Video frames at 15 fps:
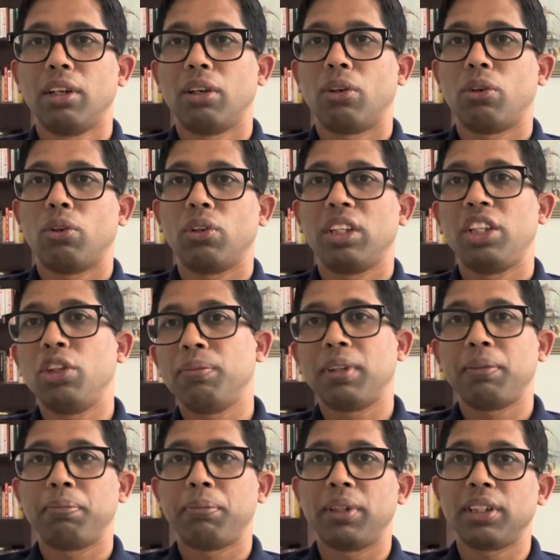All
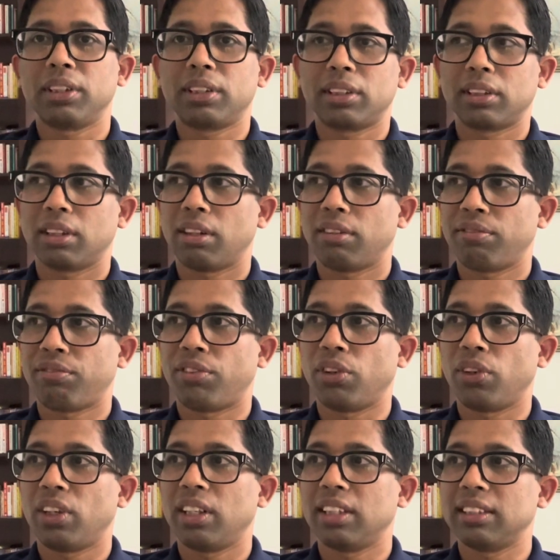human beings
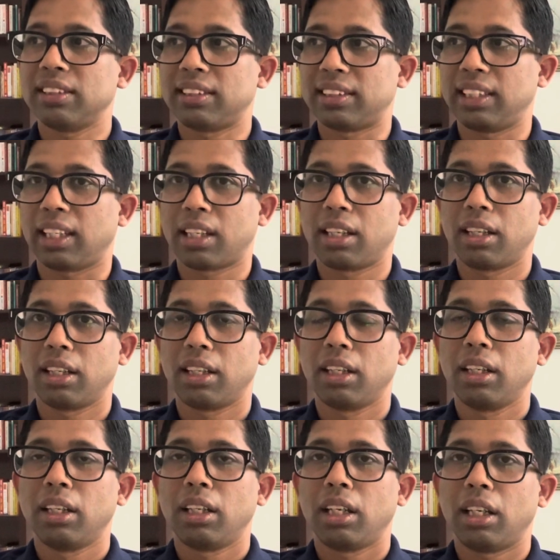fall sick,
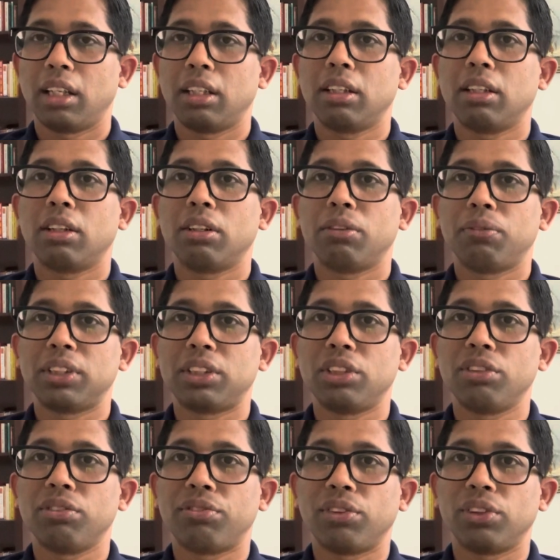and once
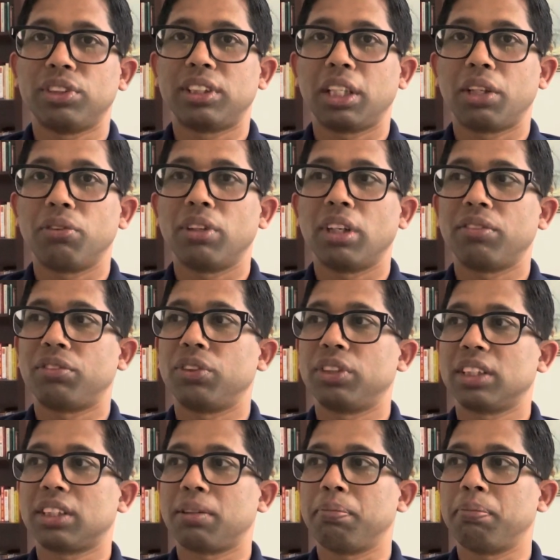you fall sick, you have to
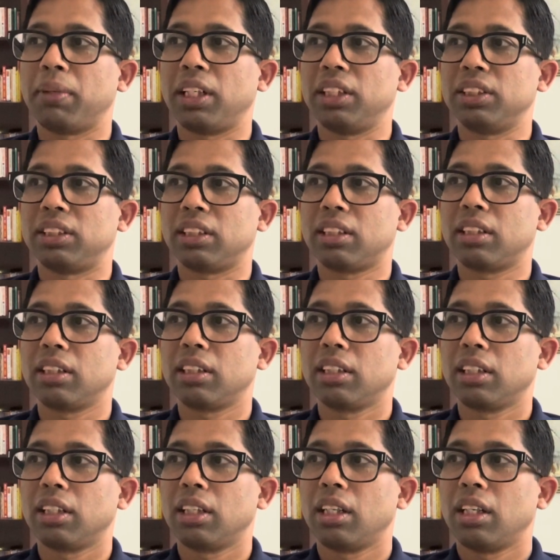just manage it.
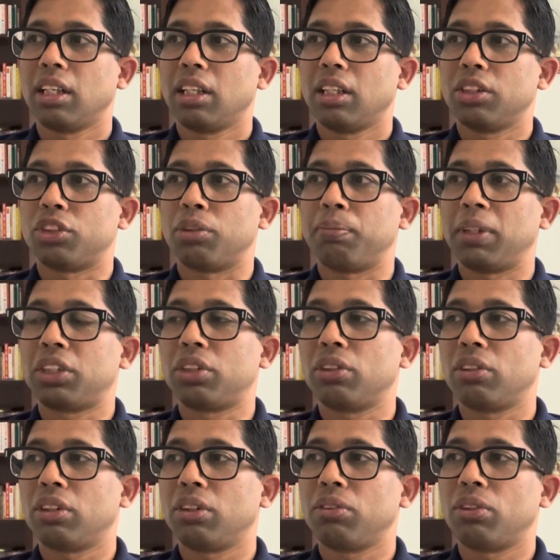So make
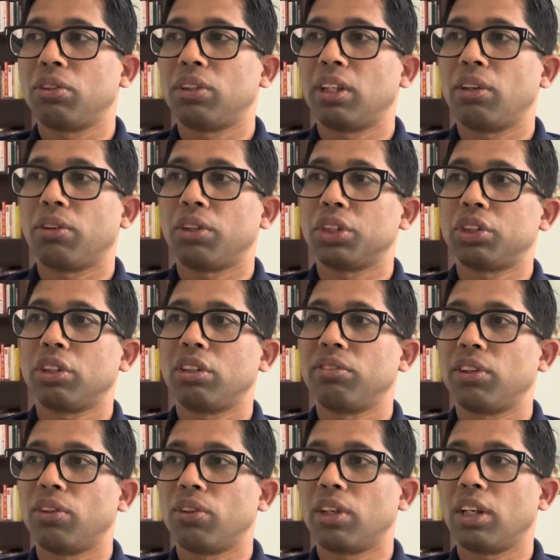sure you know the location of
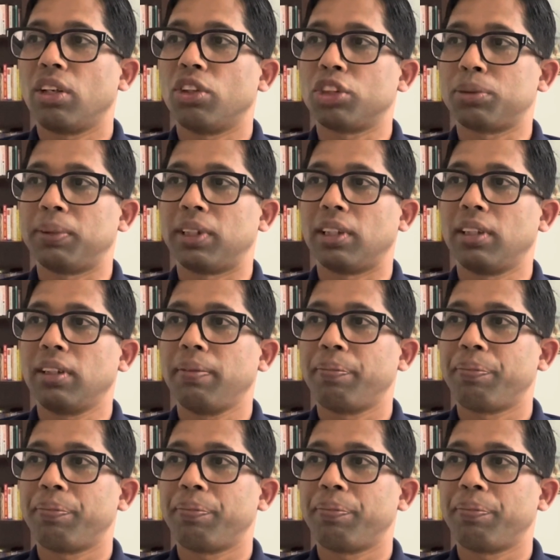your local hospital.